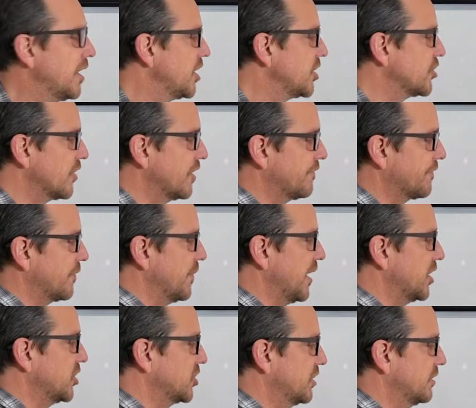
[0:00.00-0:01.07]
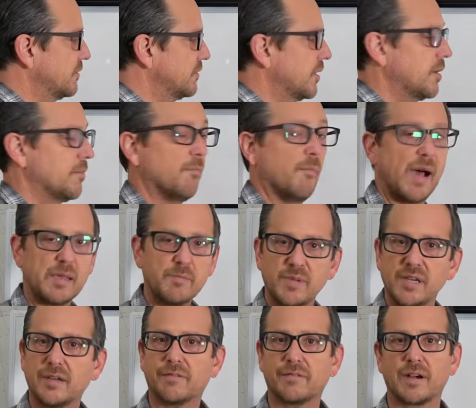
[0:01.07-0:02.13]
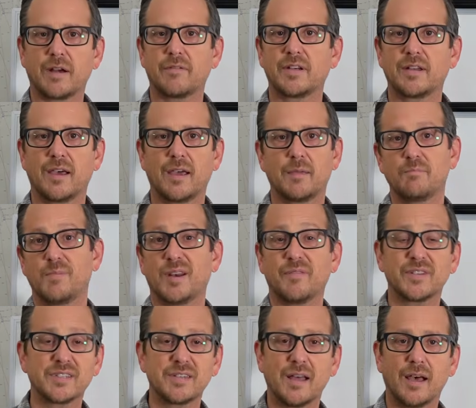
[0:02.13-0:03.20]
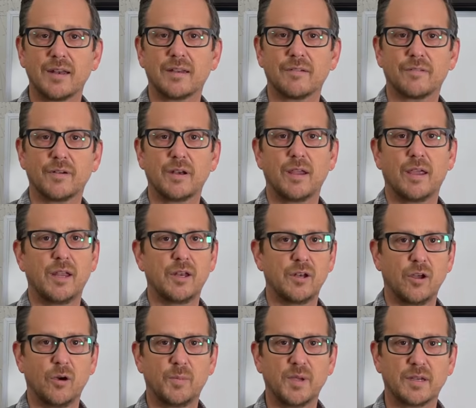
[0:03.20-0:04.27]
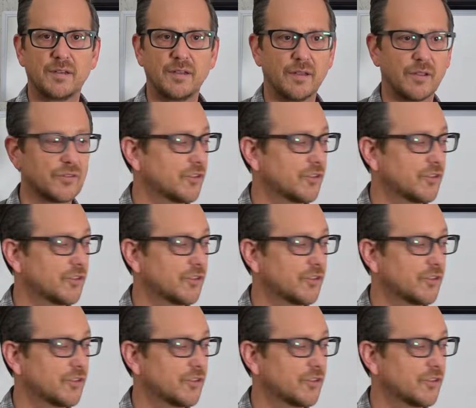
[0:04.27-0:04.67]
Your information might be different every time, but if it's not different, no big deal.